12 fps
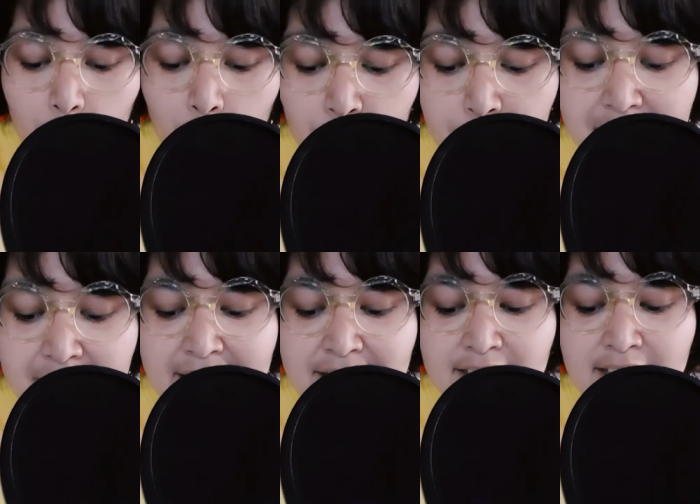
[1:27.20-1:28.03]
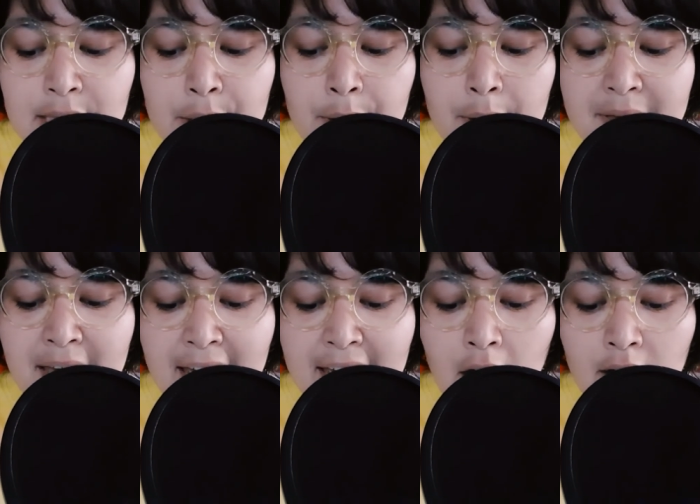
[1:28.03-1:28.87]
Order began to clear up
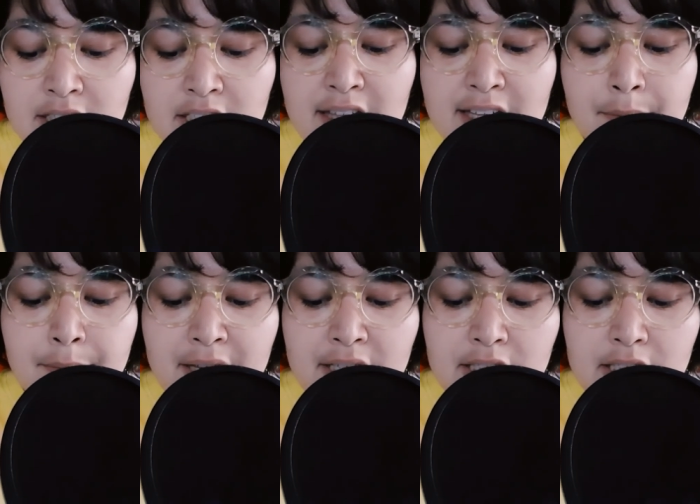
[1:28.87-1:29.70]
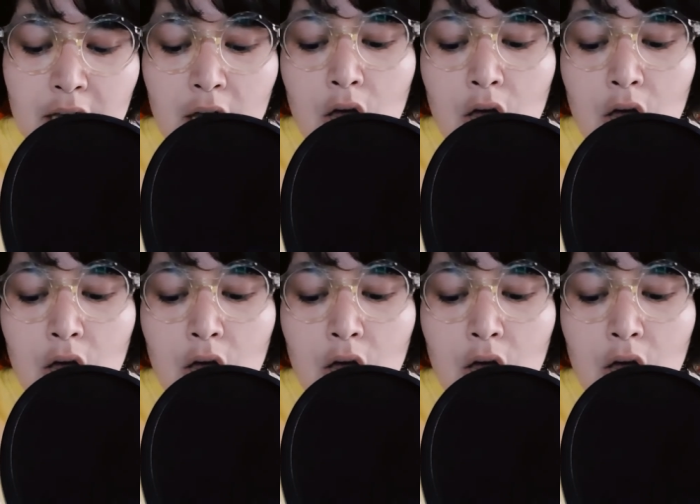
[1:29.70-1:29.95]
chaos in the abyss.